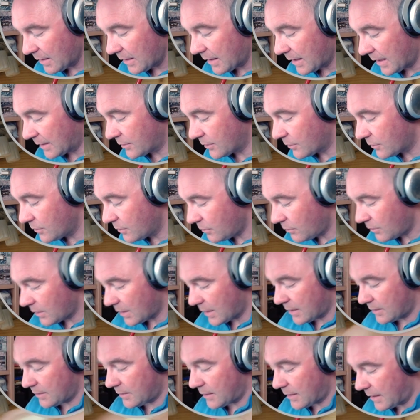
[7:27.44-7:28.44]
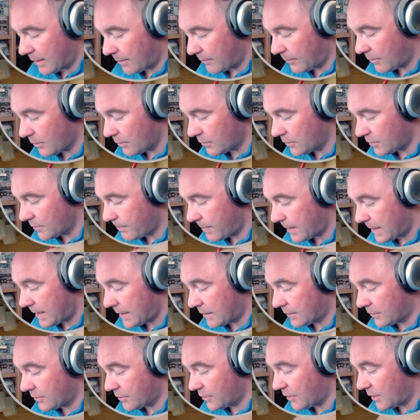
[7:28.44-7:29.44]
And to do that, I'm going to
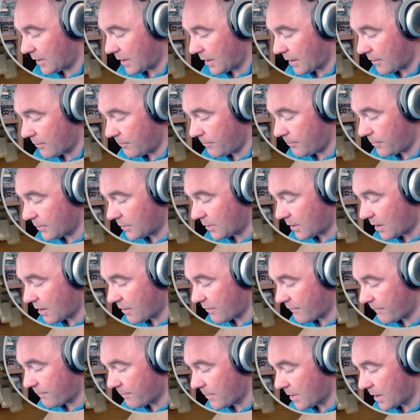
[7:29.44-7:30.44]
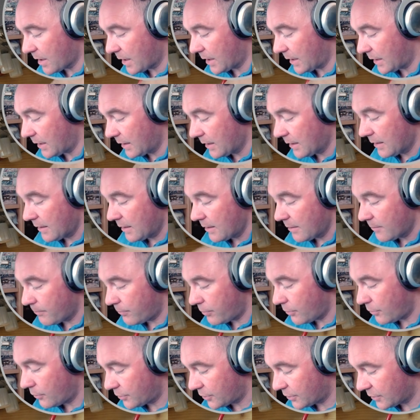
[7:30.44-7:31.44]
patch the output of my
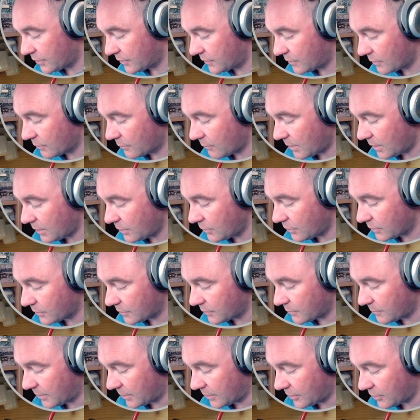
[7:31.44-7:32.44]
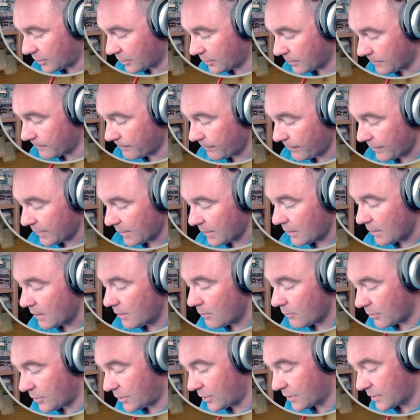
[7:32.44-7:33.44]
push sequential switch here,
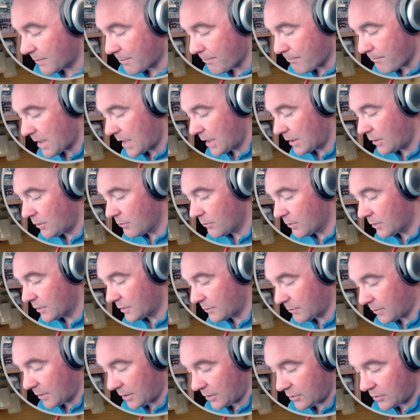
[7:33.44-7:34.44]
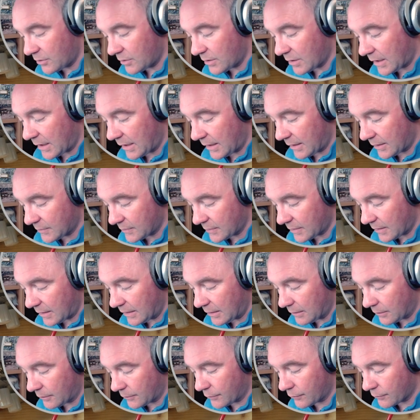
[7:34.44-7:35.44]
which is a manual switch that I can
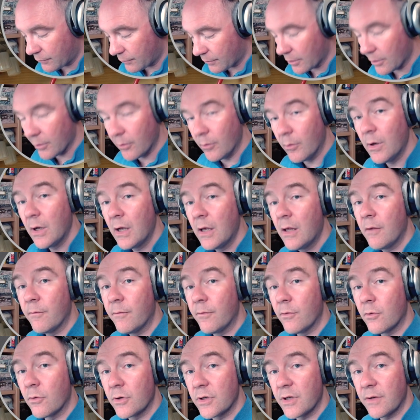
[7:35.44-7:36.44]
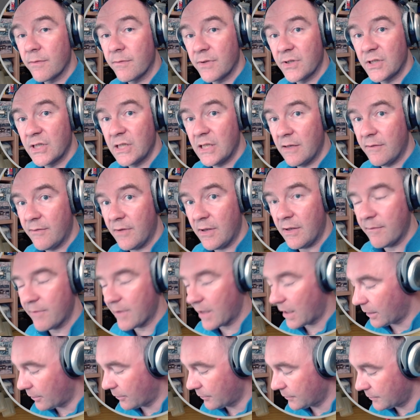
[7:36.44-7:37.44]
cycle through 4 different CV
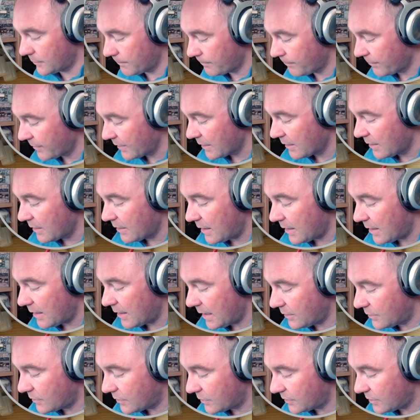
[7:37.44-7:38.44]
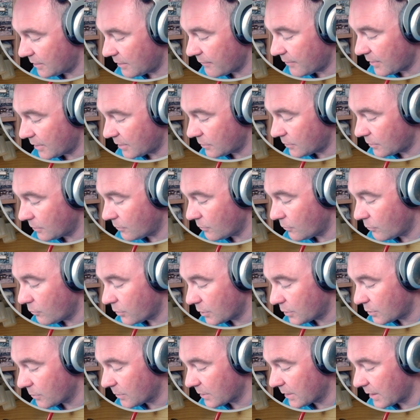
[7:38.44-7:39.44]
values, into CV2,
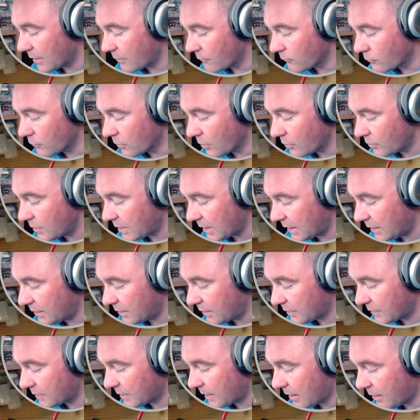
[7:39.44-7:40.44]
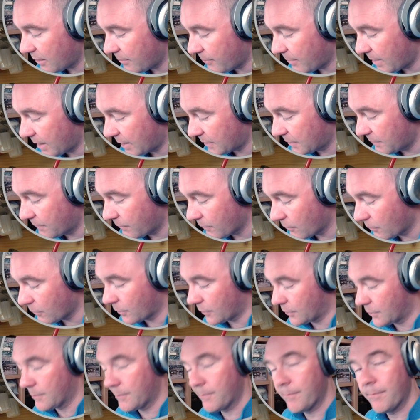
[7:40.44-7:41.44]
which will then rotate the scale mask for
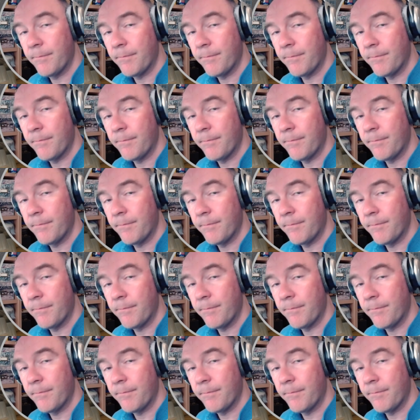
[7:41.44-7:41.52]
it.